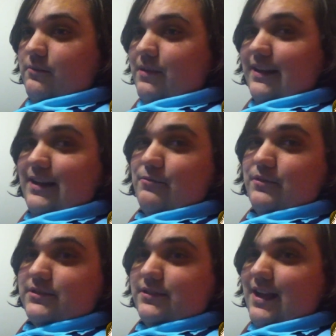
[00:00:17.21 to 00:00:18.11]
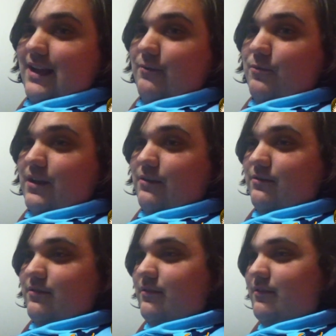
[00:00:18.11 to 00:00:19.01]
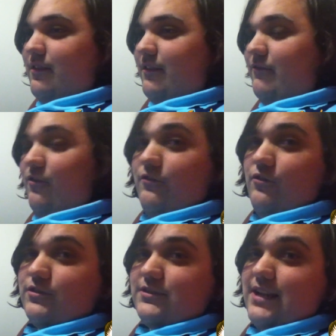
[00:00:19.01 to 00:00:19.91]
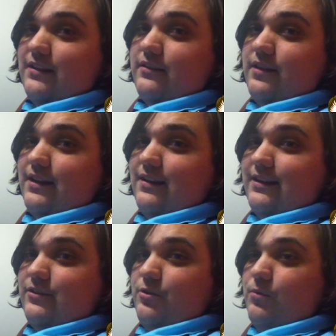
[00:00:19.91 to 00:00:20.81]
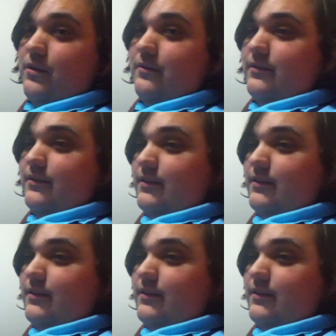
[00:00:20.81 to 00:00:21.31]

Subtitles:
Playing Games with Snat, and well, I thought for a second I can at least do one.